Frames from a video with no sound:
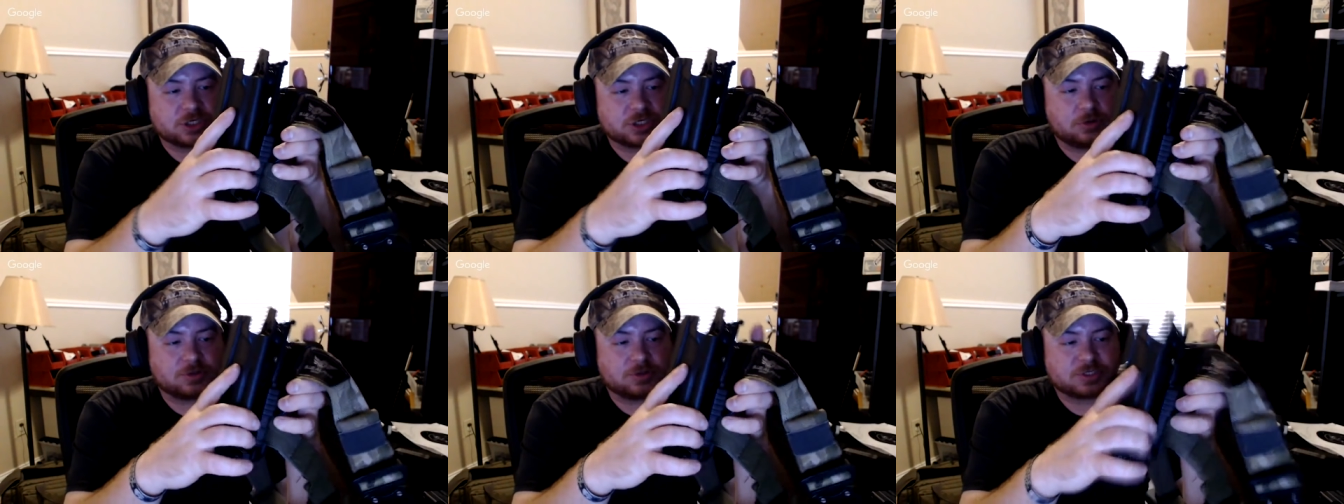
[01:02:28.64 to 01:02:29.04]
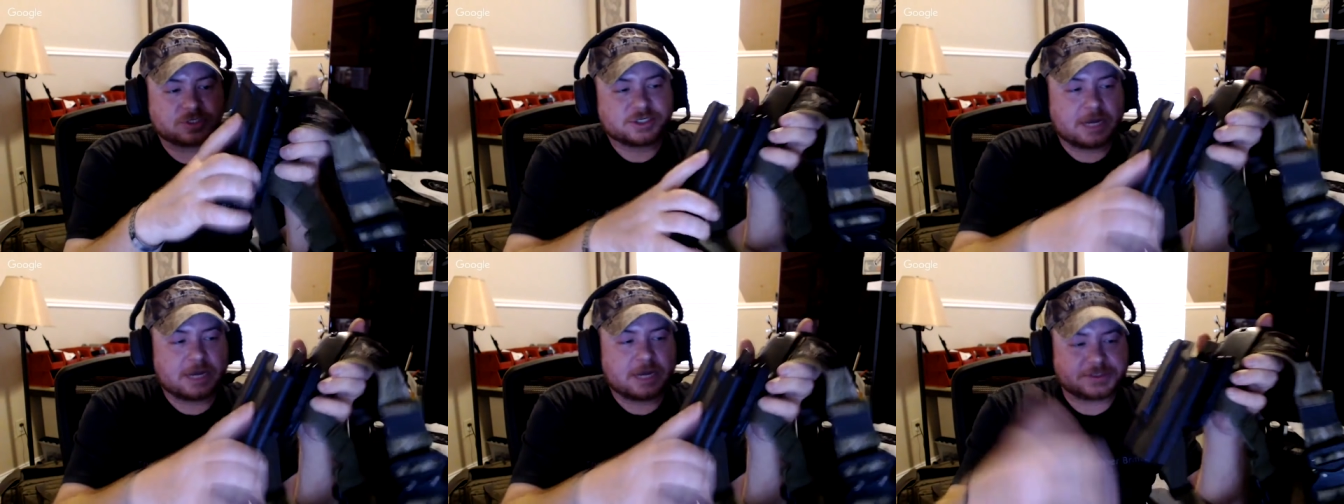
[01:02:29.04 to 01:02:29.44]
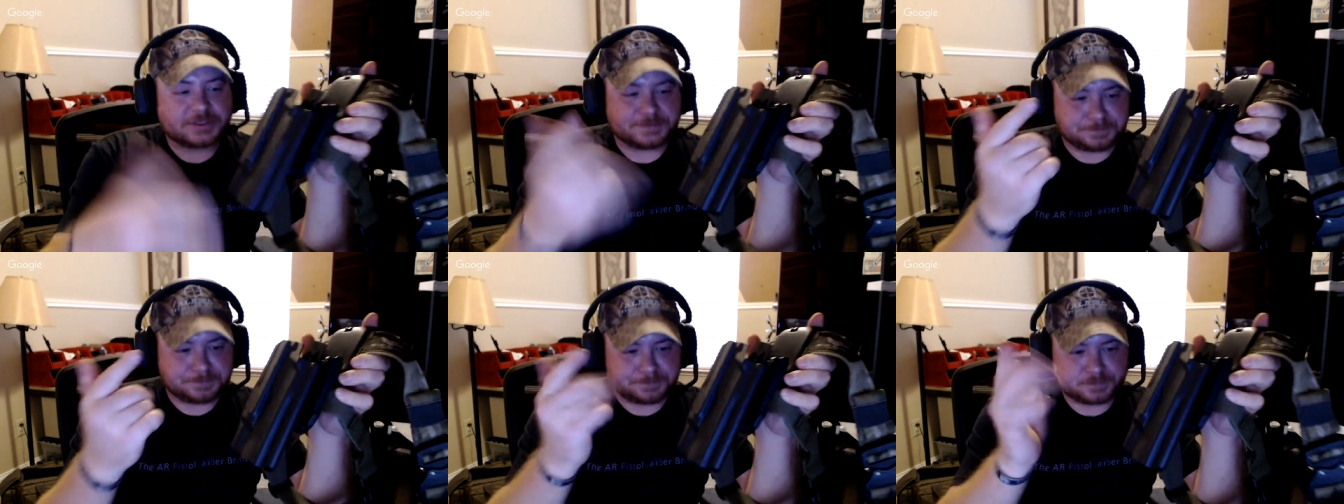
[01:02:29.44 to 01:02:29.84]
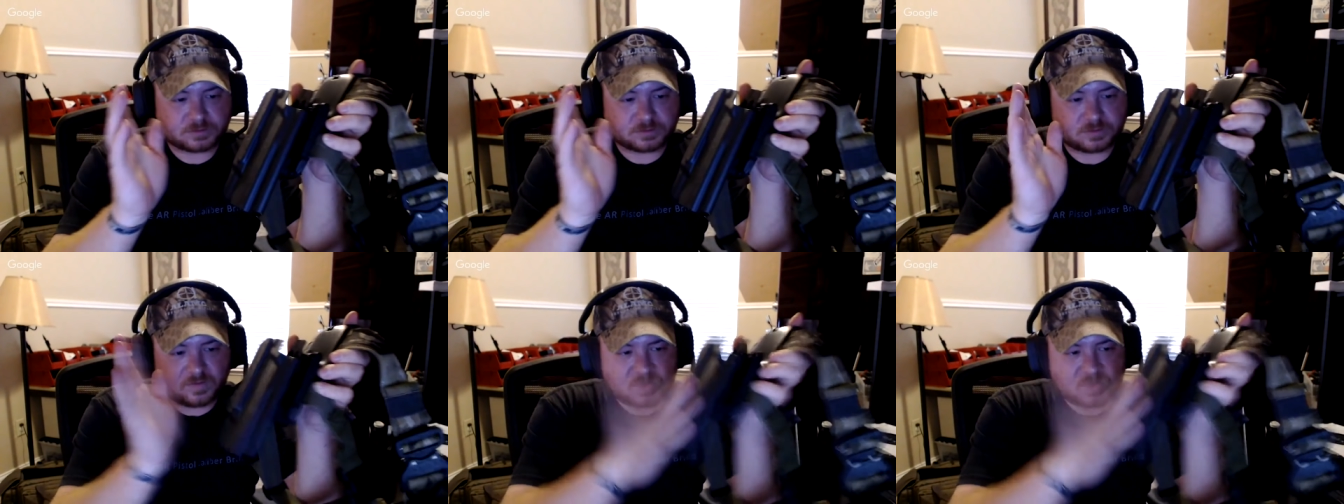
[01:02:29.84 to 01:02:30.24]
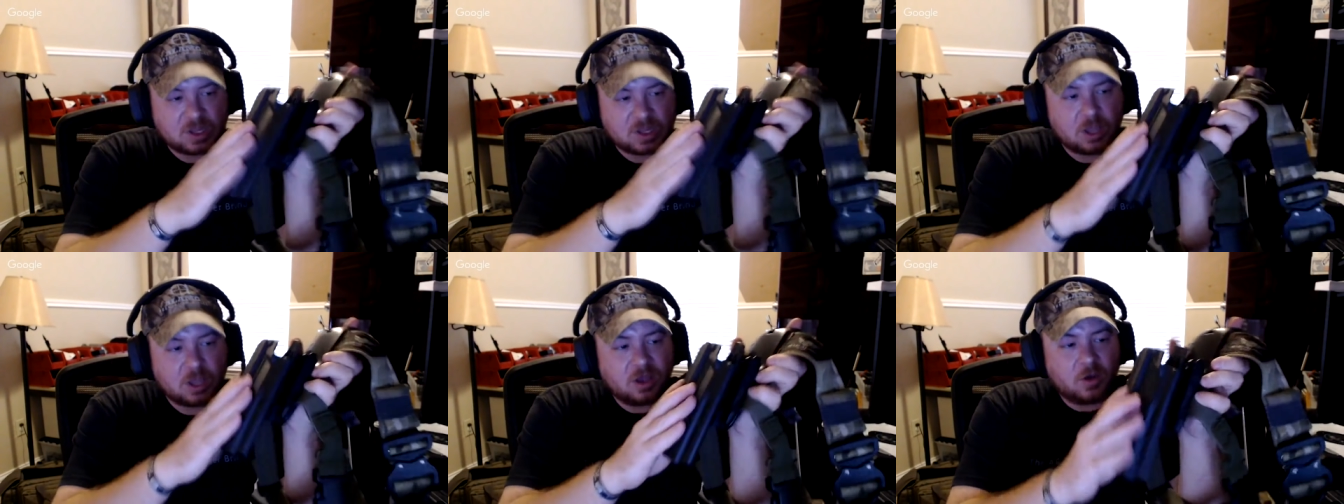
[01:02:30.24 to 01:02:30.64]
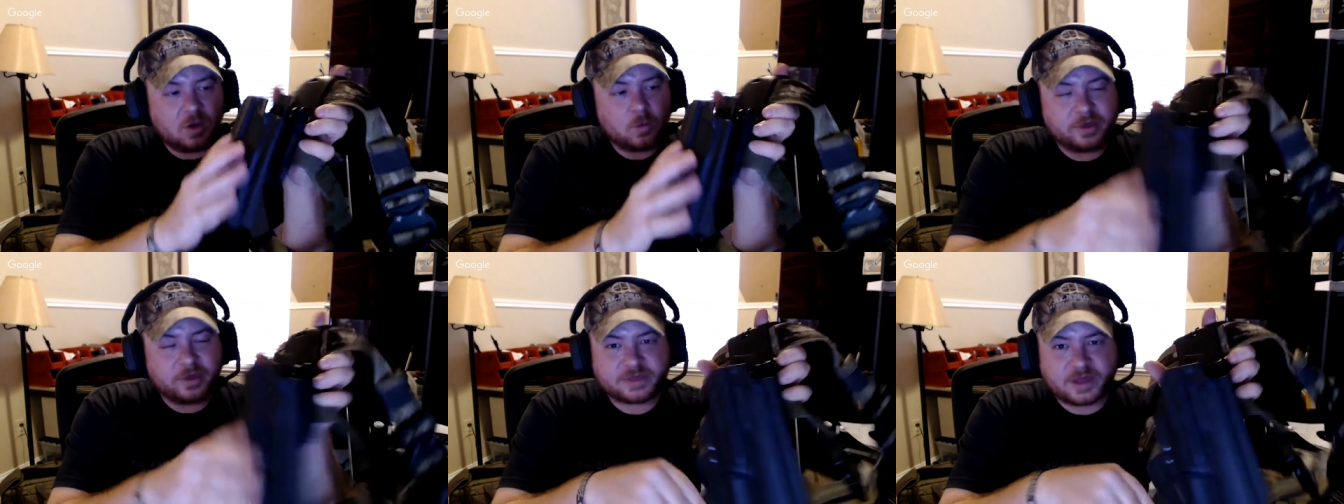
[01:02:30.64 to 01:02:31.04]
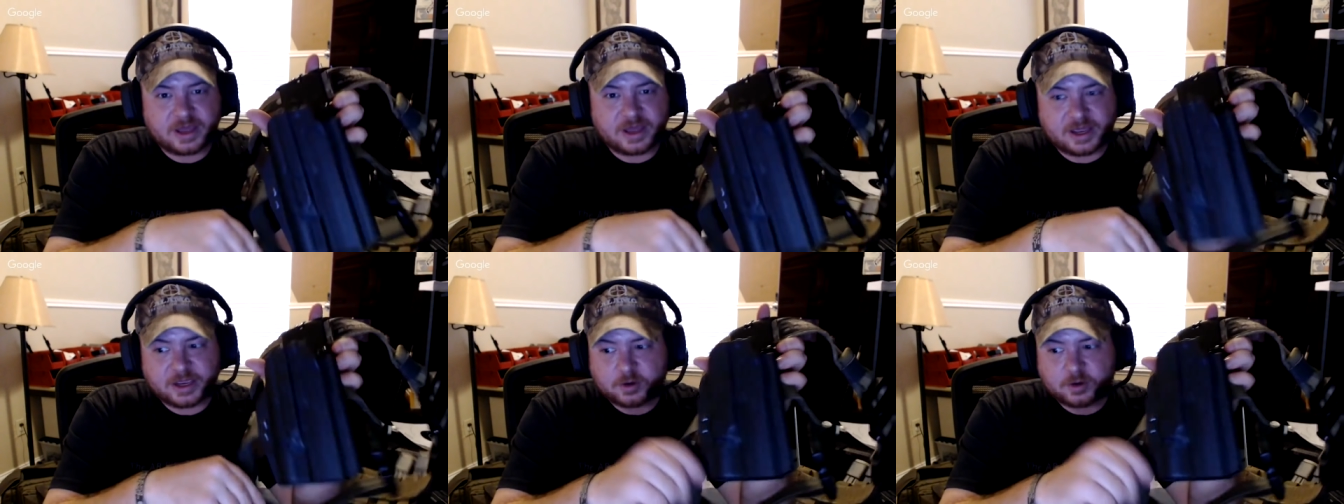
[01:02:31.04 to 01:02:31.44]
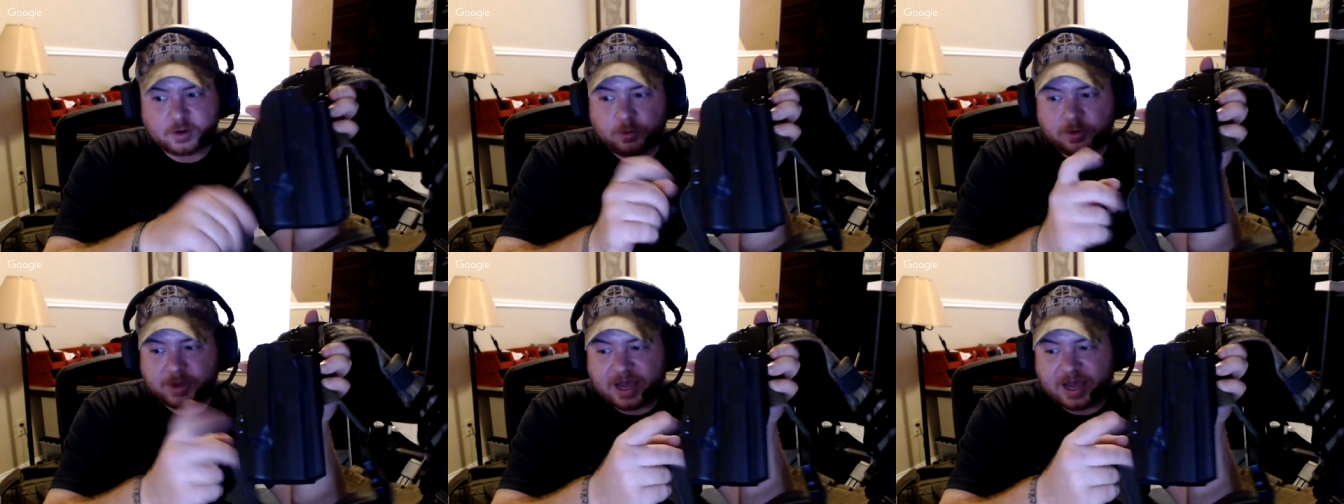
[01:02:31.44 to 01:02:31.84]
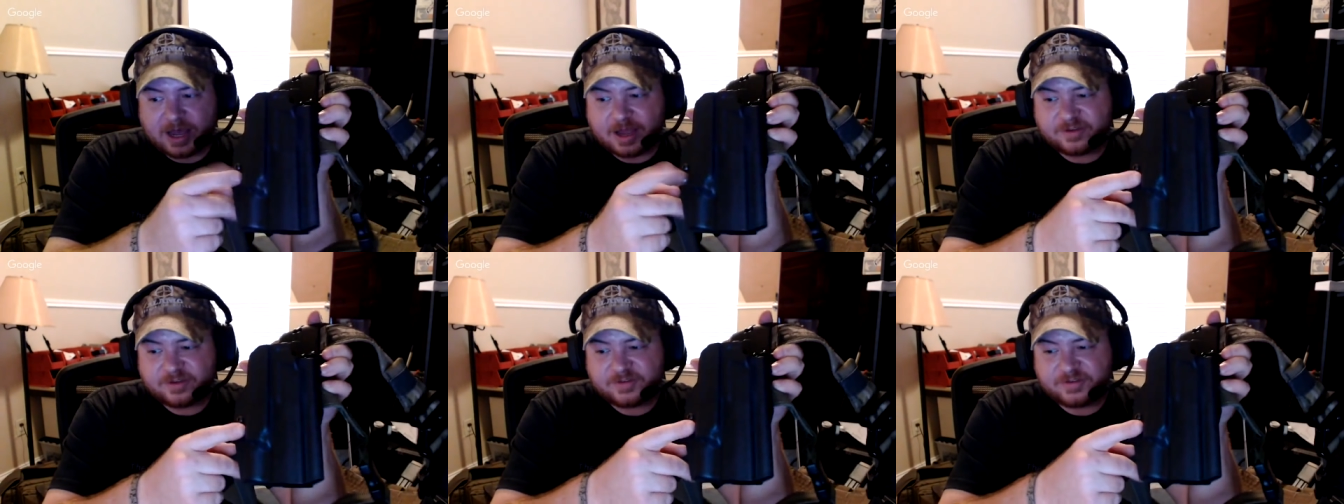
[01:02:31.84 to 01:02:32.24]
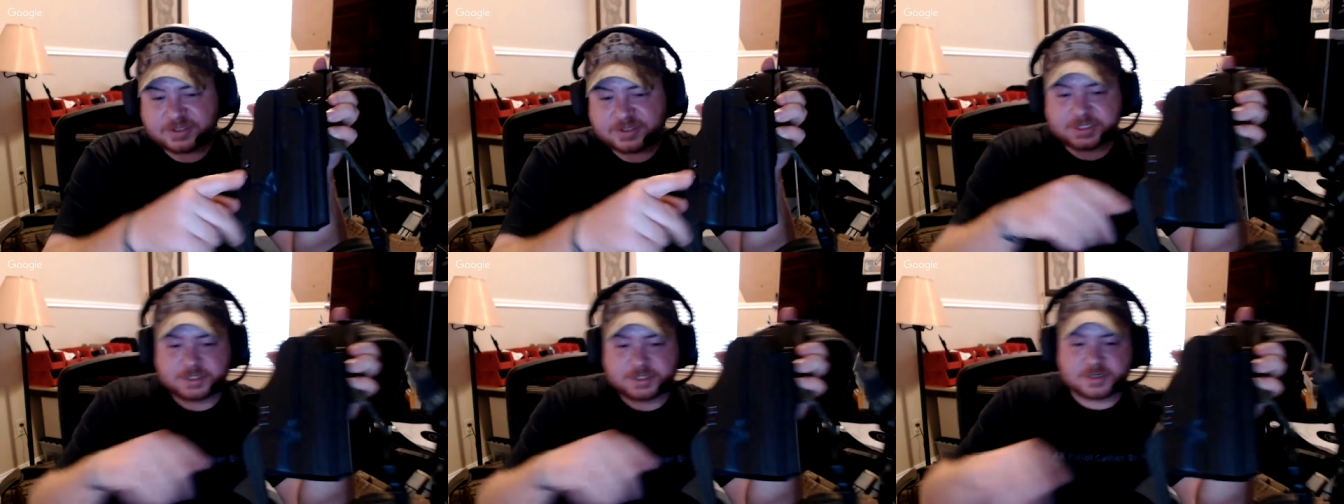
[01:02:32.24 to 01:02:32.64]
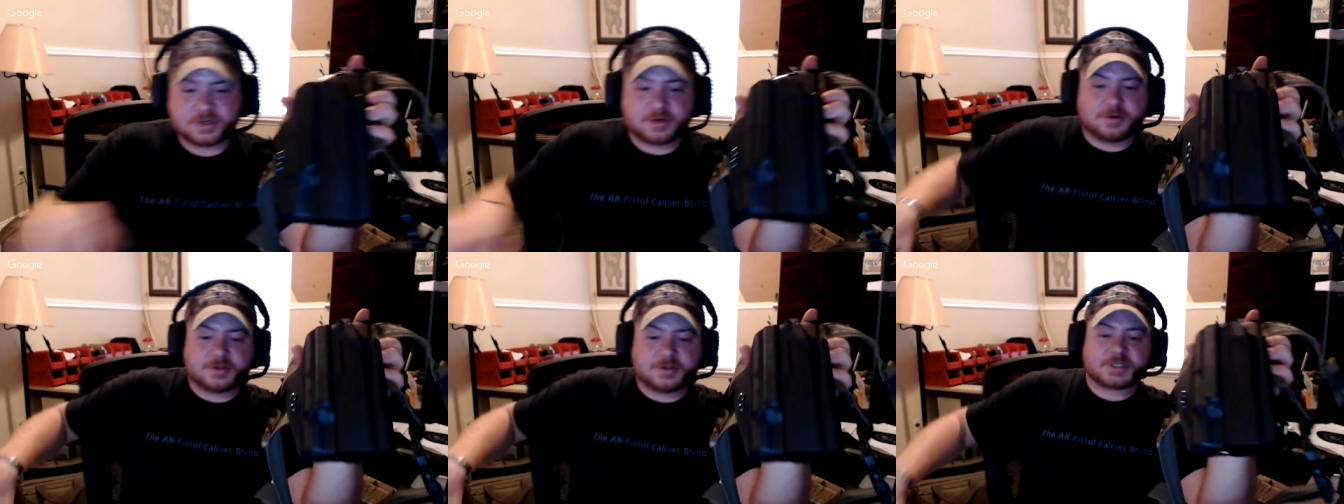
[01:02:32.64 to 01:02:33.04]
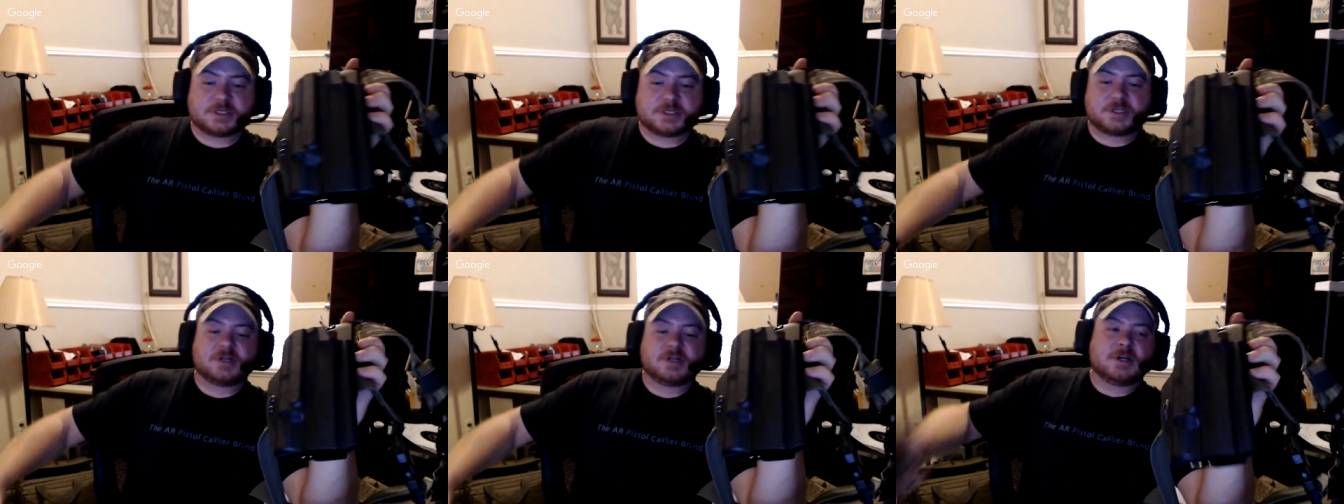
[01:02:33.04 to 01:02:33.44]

the holsters out with a cool guy, PHLster Holster.